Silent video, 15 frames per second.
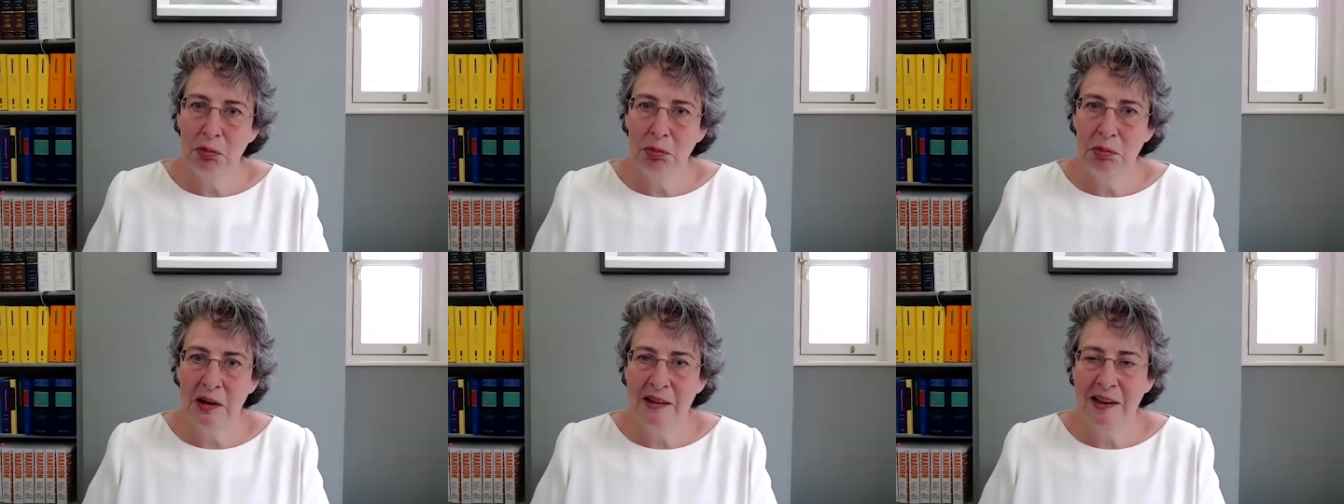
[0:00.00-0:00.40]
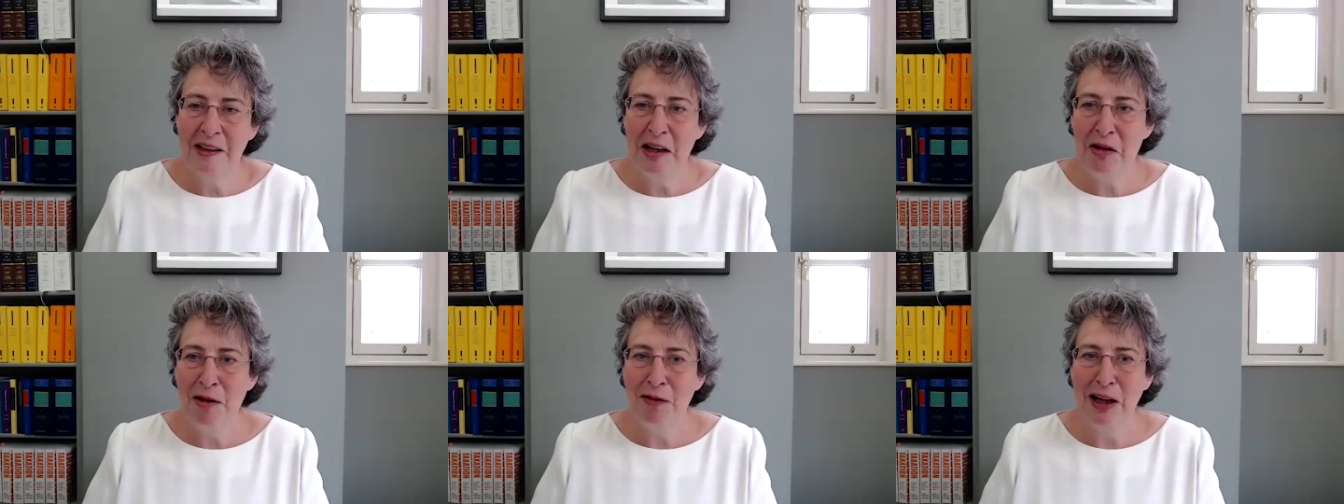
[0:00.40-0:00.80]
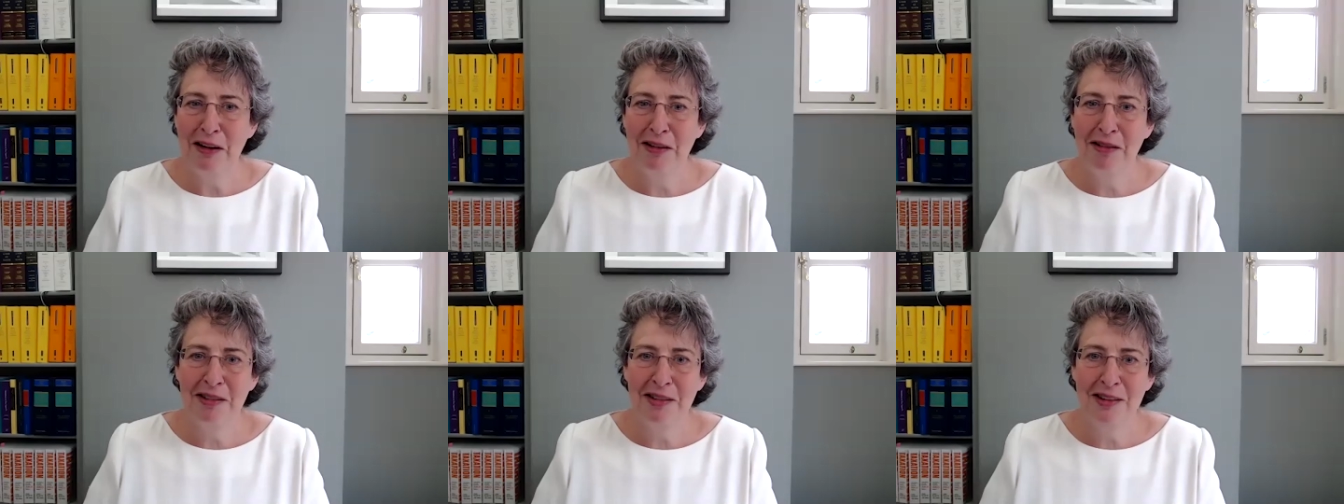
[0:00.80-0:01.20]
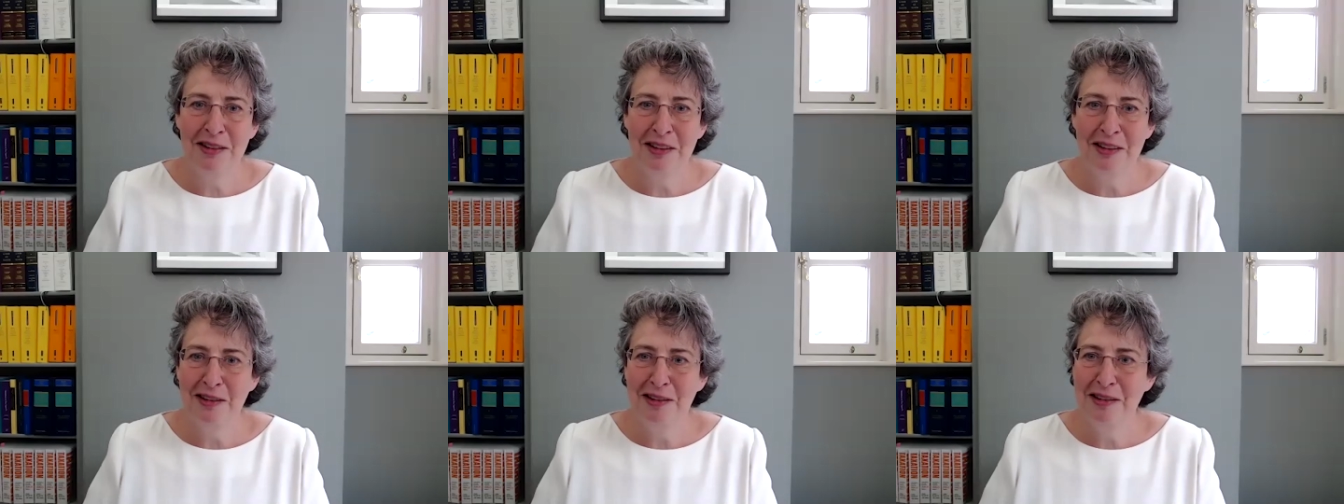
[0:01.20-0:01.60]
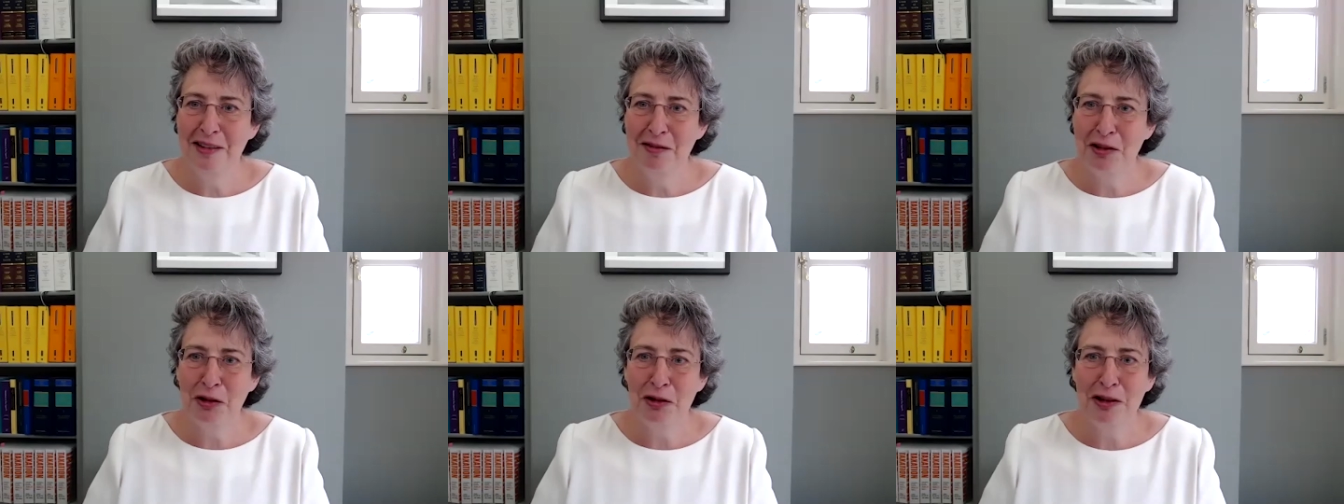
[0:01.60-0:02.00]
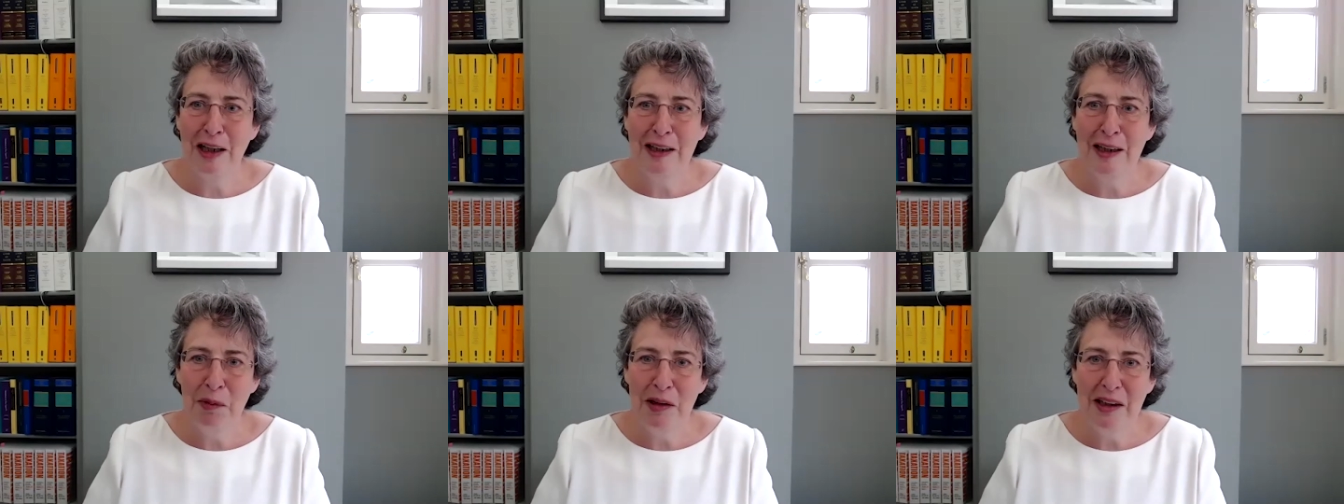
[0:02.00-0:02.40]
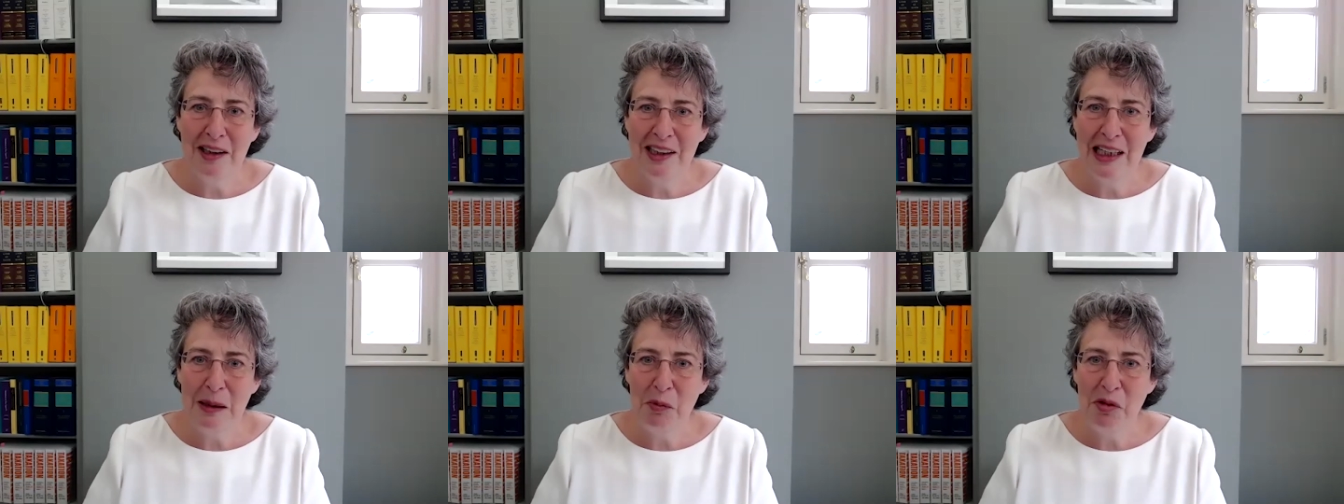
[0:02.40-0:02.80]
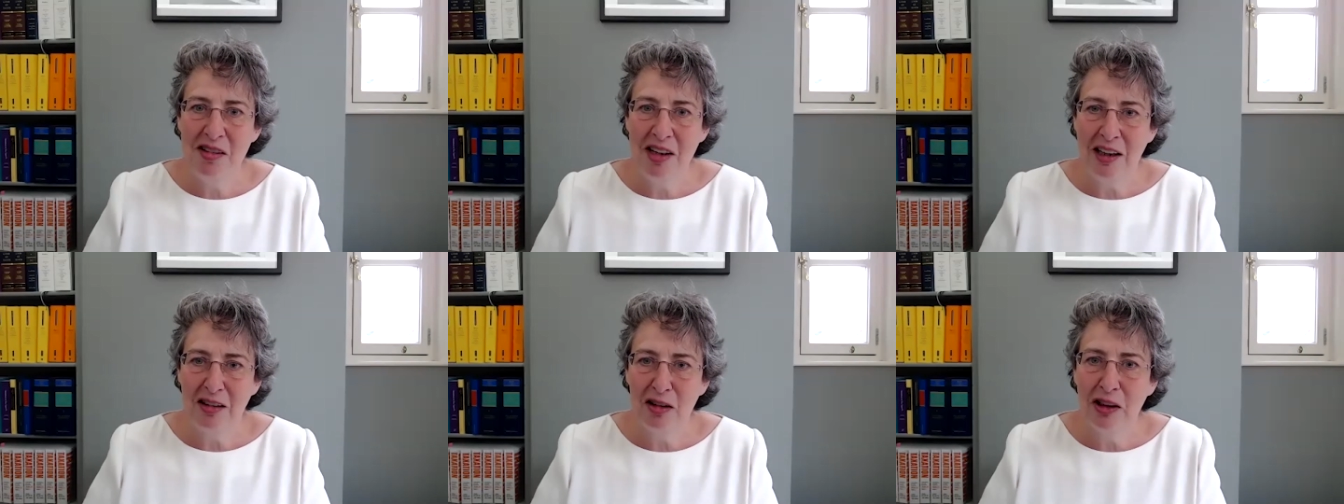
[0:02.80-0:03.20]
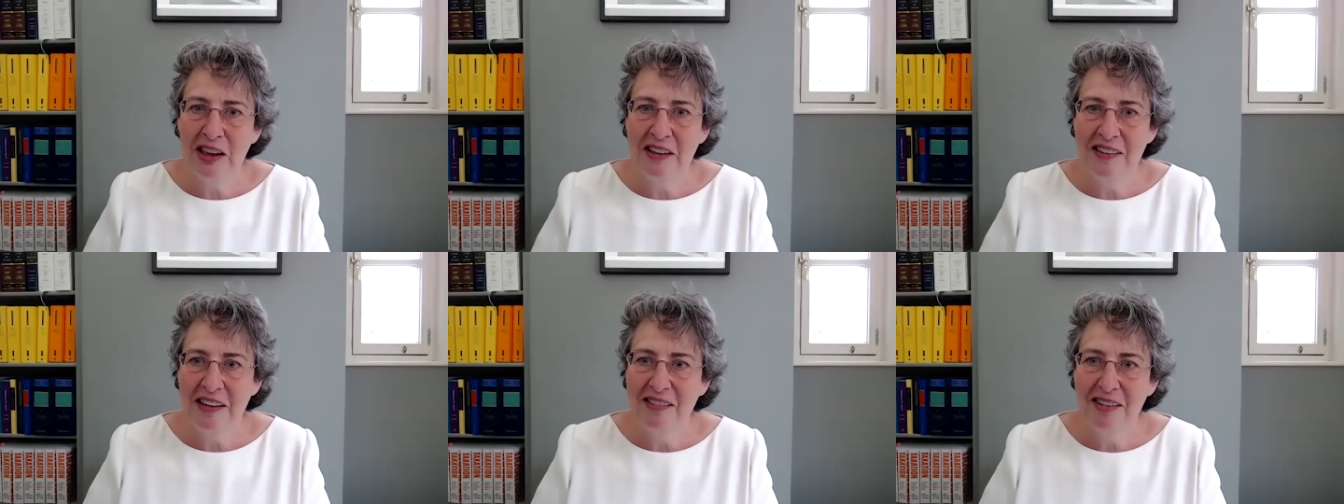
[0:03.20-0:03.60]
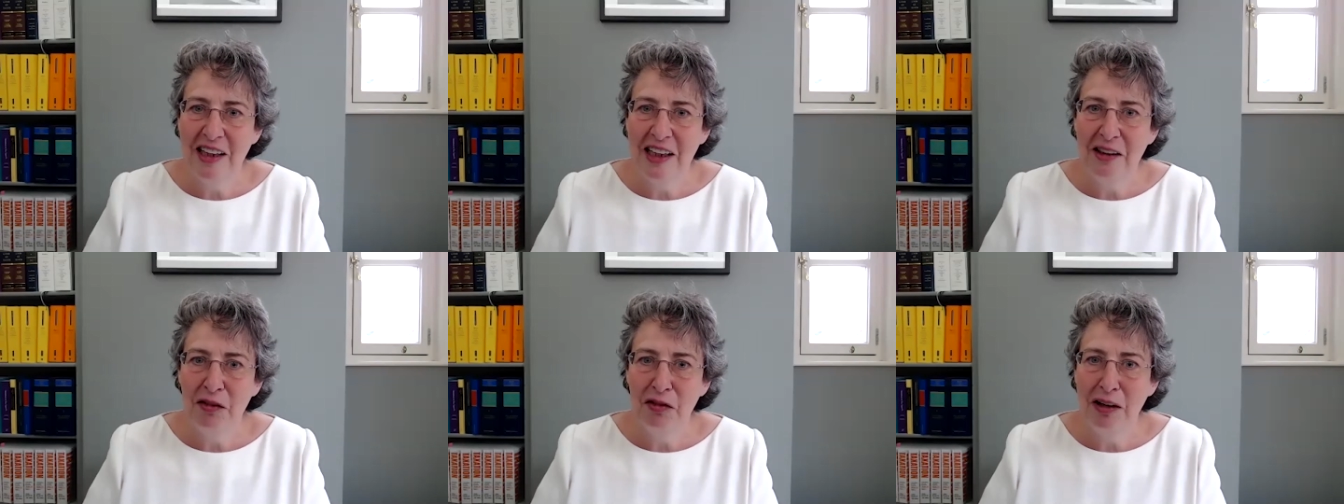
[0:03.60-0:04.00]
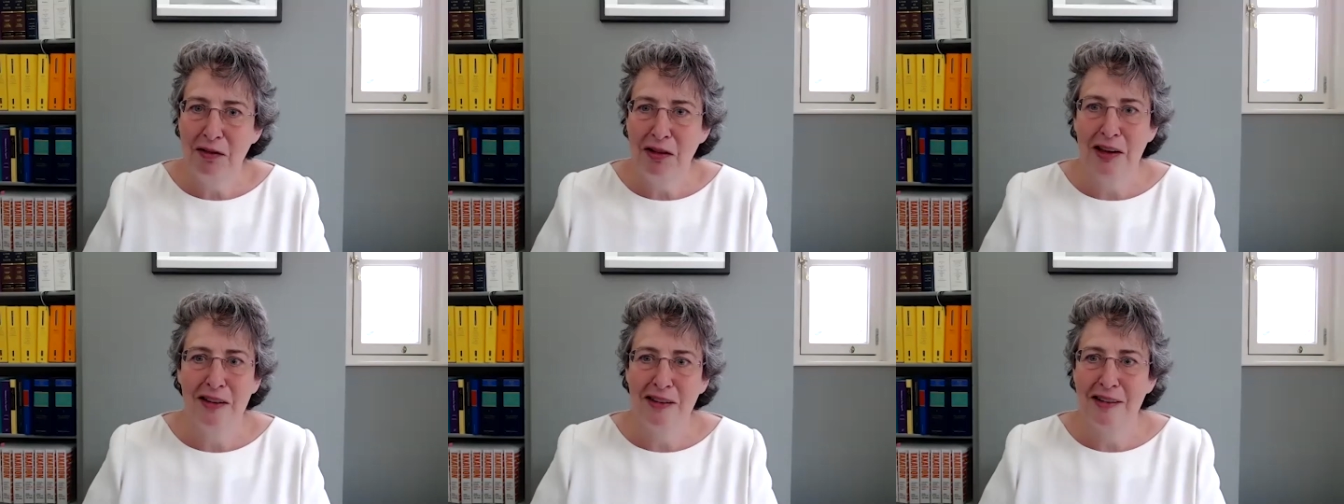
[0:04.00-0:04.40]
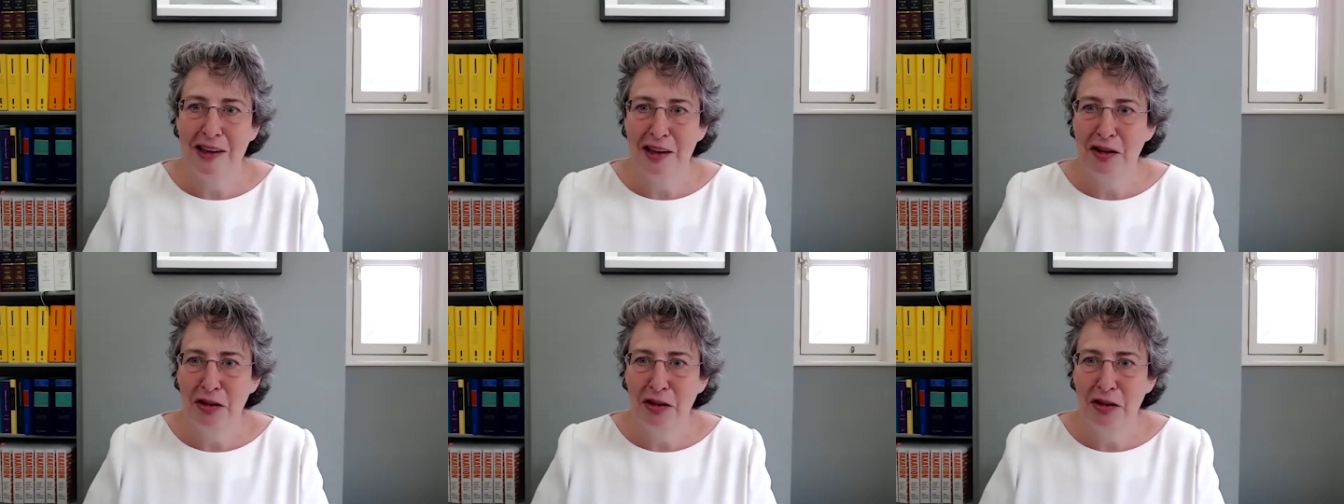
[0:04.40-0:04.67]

it, and you have that difficult dilemma that keeps tax lawyers entertained forever, doesn't it?